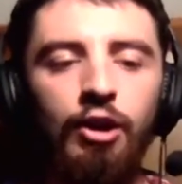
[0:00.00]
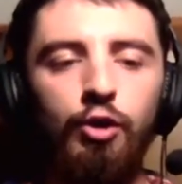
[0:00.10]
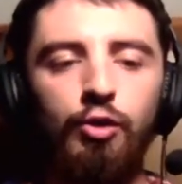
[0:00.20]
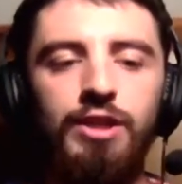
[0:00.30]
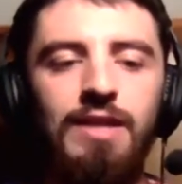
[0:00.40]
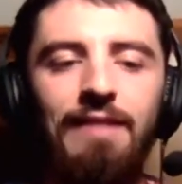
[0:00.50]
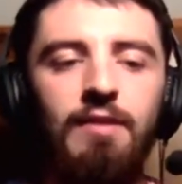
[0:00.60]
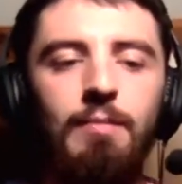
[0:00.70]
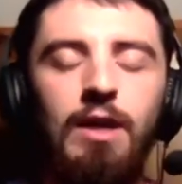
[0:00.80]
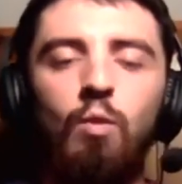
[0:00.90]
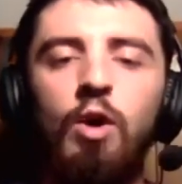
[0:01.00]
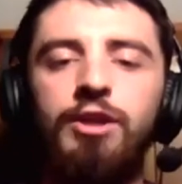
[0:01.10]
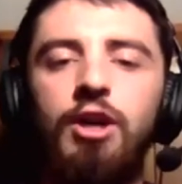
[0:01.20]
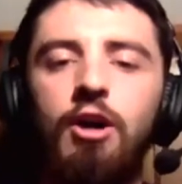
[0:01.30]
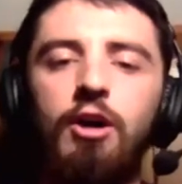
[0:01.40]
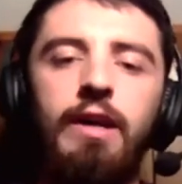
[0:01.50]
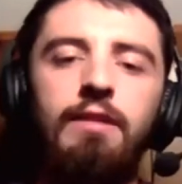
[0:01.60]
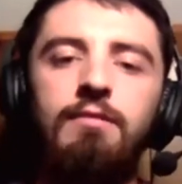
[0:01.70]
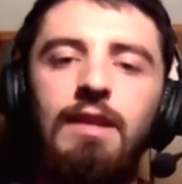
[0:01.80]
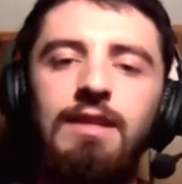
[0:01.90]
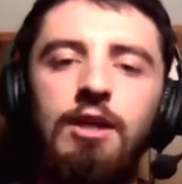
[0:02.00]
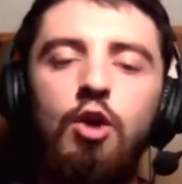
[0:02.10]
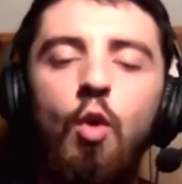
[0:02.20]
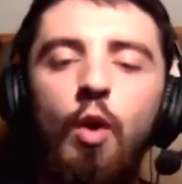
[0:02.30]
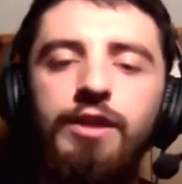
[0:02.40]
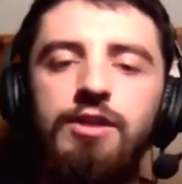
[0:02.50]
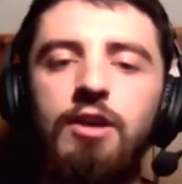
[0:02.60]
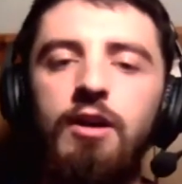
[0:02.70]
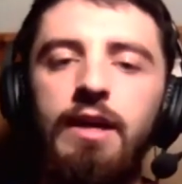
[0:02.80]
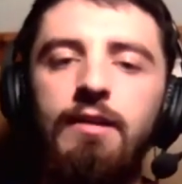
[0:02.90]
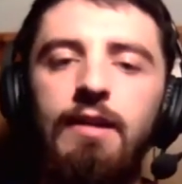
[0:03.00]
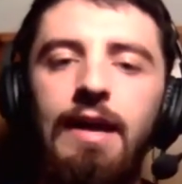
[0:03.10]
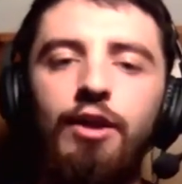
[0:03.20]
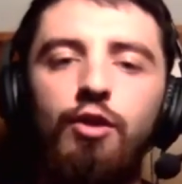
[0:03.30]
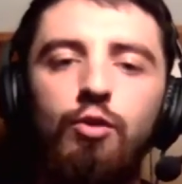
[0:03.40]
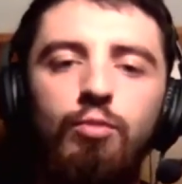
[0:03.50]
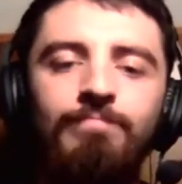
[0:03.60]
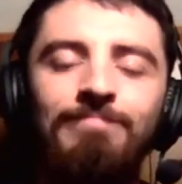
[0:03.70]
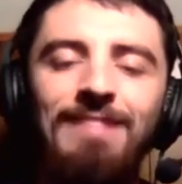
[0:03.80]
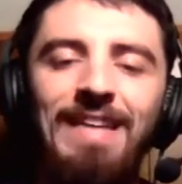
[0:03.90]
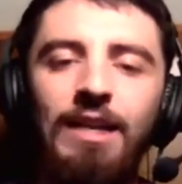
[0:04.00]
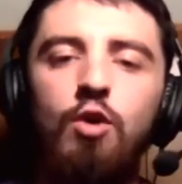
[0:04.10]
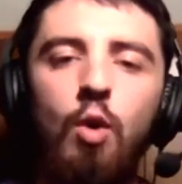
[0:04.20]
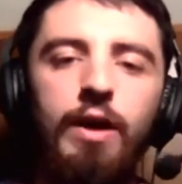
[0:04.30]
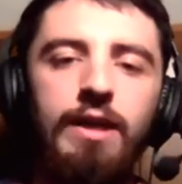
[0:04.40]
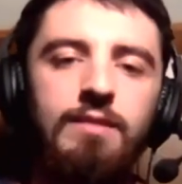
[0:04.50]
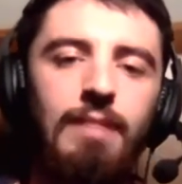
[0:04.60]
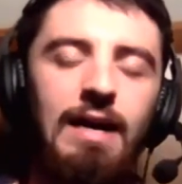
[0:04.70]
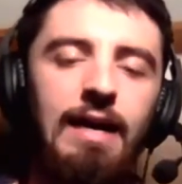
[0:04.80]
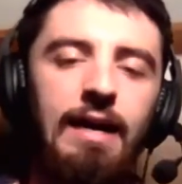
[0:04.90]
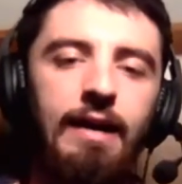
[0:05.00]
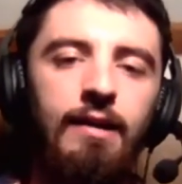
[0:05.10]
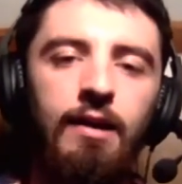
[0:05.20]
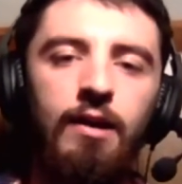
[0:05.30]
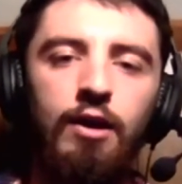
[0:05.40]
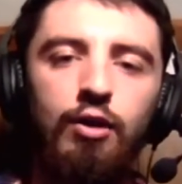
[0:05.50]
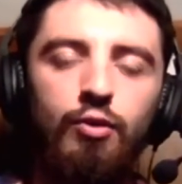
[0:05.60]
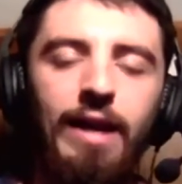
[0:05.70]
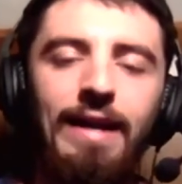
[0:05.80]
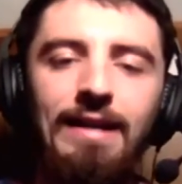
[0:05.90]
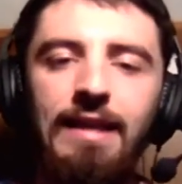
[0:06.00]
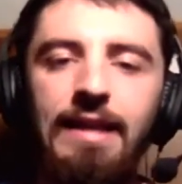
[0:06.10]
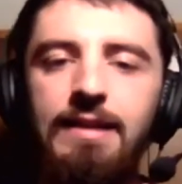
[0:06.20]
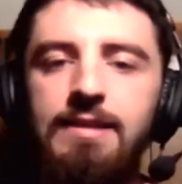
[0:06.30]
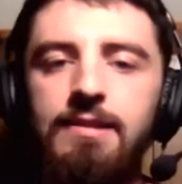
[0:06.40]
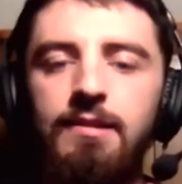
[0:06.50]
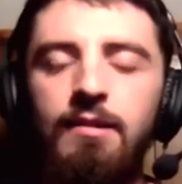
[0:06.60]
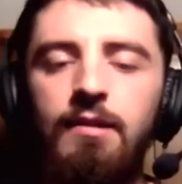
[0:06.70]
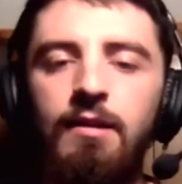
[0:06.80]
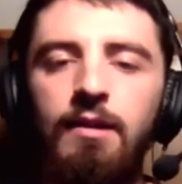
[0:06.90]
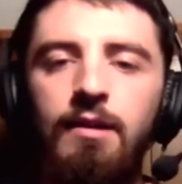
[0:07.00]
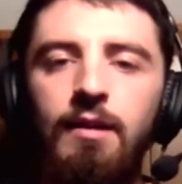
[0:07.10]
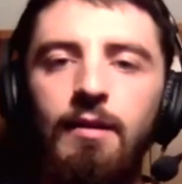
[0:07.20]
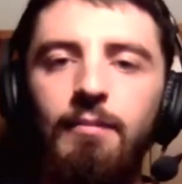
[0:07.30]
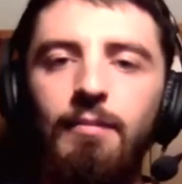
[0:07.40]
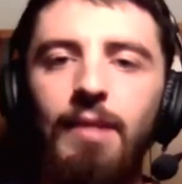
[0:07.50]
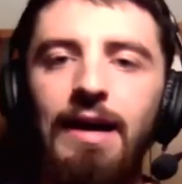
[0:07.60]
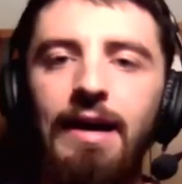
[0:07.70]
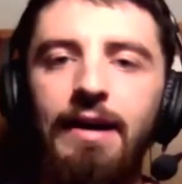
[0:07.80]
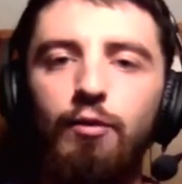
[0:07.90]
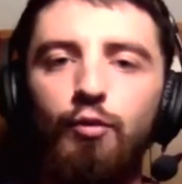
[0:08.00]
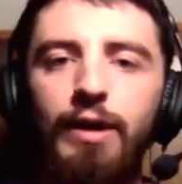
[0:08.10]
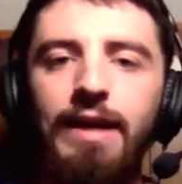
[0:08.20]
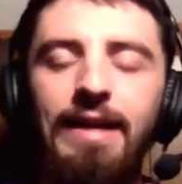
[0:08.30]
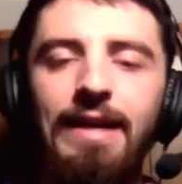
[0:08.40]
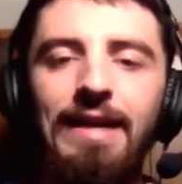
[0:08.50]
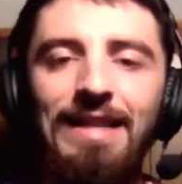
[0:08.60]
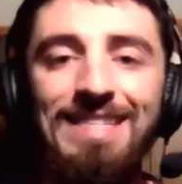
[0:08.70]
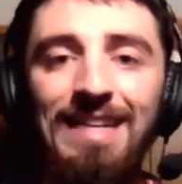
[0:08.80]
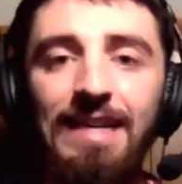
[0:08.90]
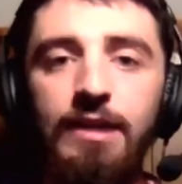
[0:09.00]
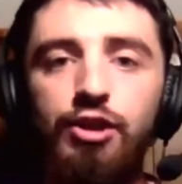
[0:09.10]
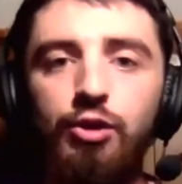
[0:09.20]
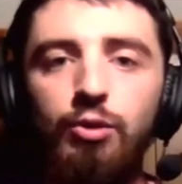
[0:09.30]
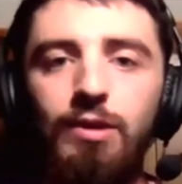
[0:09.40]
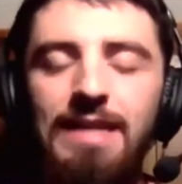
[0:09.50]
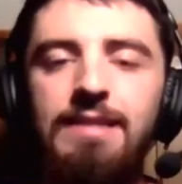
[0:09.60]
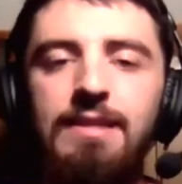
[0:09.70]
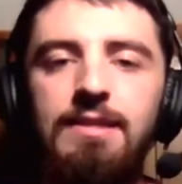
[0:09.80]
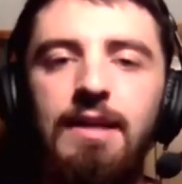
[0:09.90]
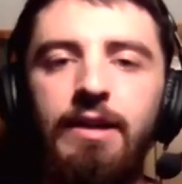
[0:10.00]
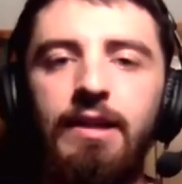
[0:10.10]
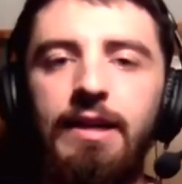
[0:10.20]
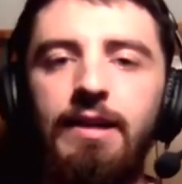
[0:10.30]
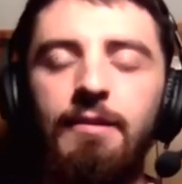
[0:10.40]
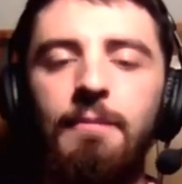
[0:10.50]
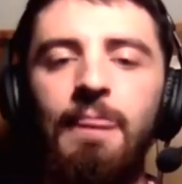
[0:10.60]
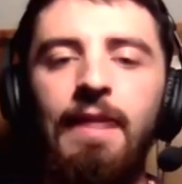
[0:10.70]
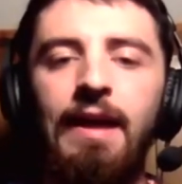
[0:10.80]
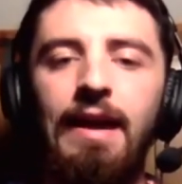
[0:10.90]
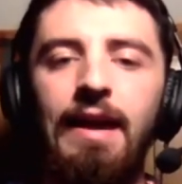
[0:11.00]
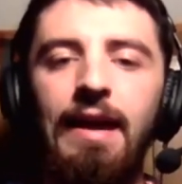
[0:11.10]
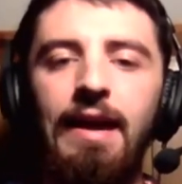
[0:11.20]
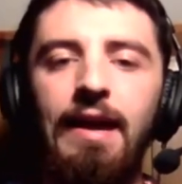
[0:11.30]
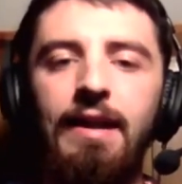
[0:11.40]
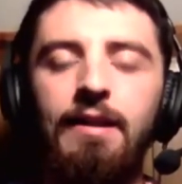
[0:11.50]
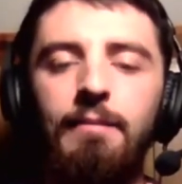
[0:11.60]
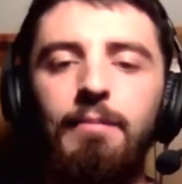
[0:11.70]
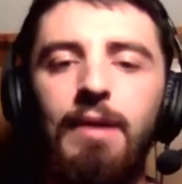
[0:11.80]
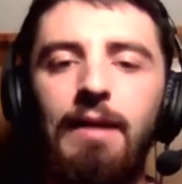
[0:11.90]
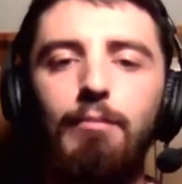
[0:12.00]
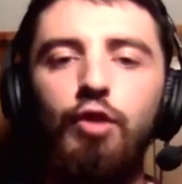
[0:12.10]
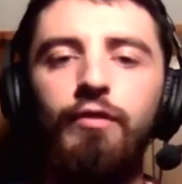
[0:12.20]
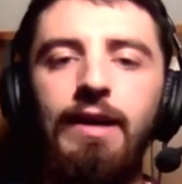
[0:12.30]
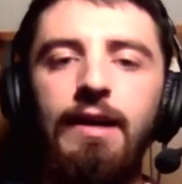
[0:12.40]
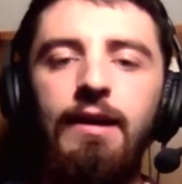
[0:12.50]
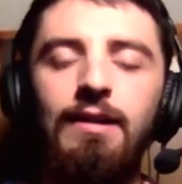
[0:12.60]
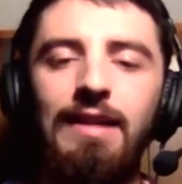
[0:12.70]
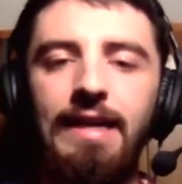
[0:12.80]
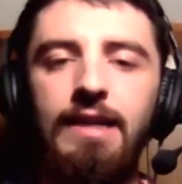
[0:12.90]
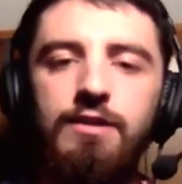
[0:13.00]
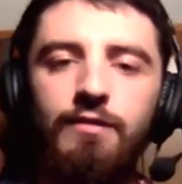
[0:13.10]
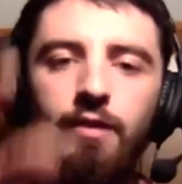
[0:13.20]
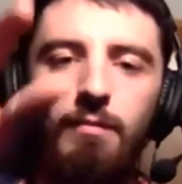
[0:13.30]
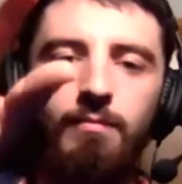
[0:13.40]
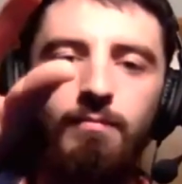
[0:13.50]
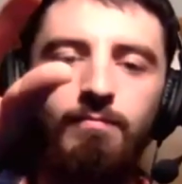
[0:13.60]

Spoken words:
You just have to meet one target. That's a coins target, and you get coins by creating links, by reading and listening to lessons on LingQ, and by moving links from